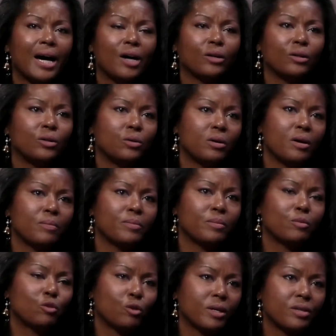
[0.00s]
do you help
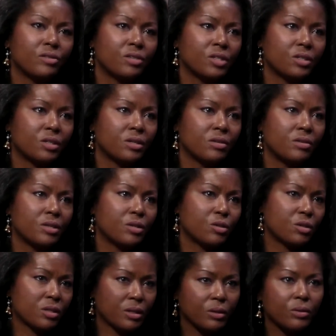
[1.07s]
them transition their
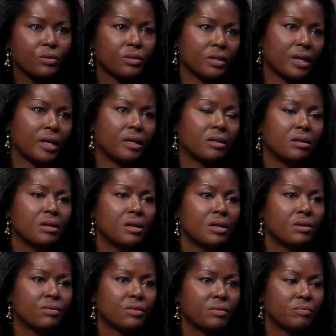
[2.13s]
skill set
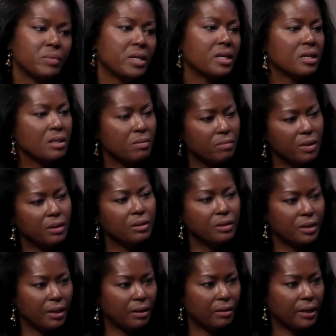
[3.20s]
from being in the
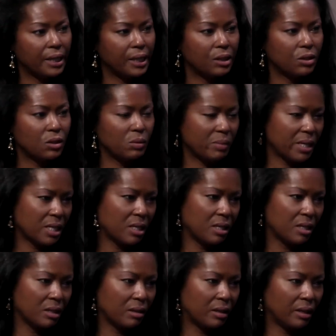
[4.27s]
military to
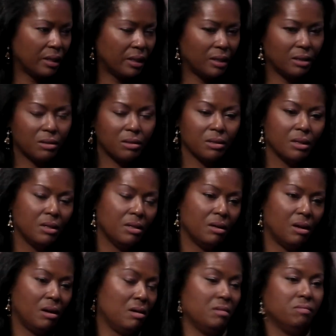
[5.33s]
making it,
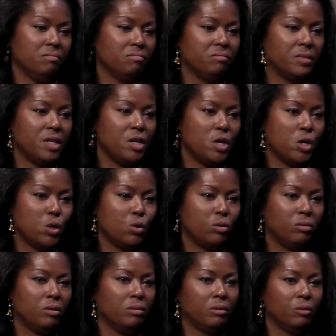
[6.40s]

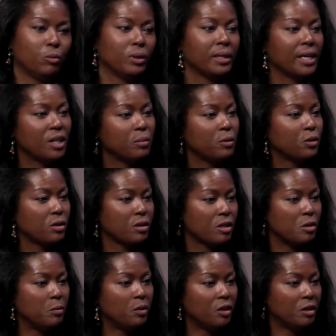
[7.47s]
relatable to the
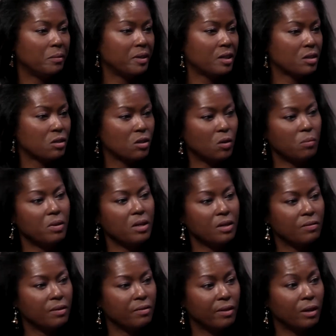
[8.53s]
community? Because so many
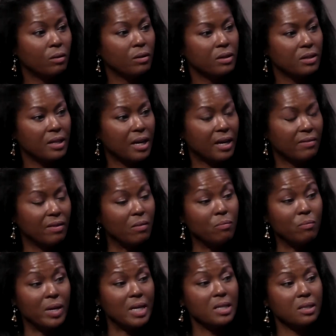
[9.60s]
of our veterans have
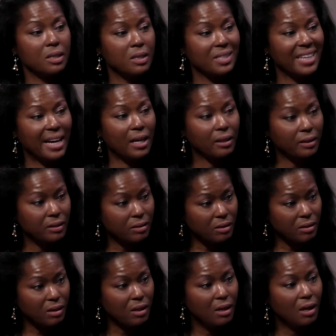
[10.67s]
amazing
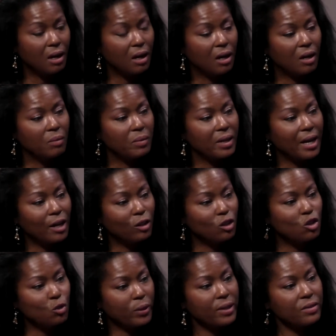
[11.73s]
talents. And how do
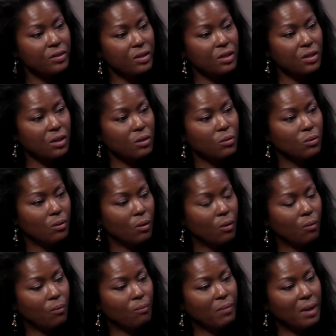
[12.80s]
you transition
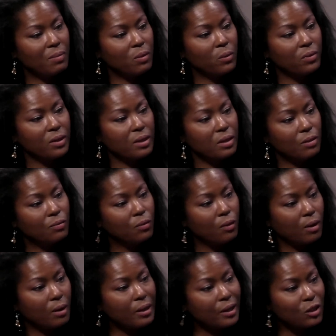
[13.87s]
maybe what they did for
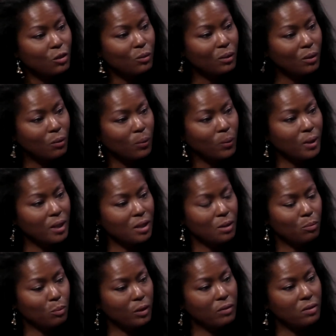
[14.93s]
our country or what they
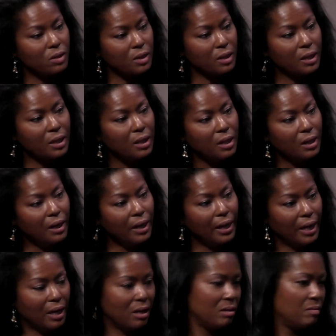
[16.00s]
did previously
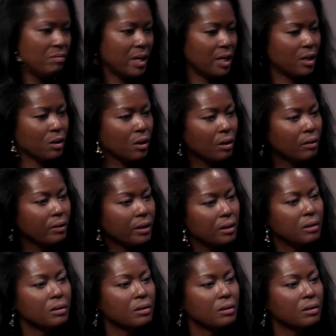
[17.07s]
and make it current?